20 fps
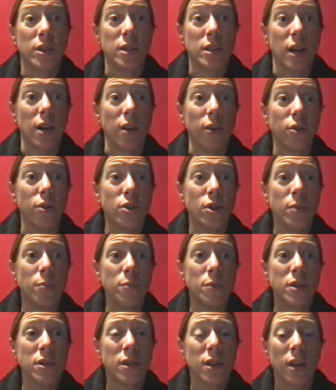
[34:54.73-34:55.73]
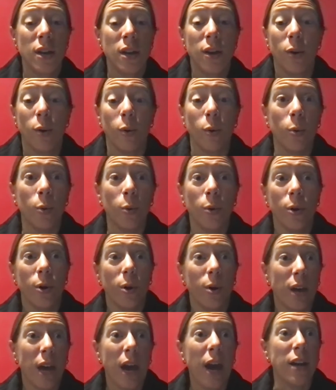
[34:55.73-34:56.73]
scholarships
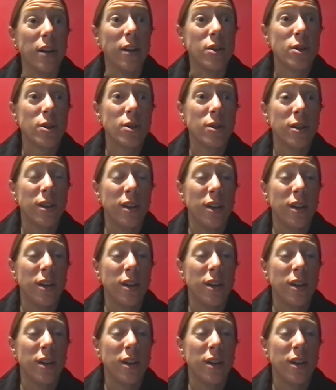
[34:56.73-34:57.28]
or cash.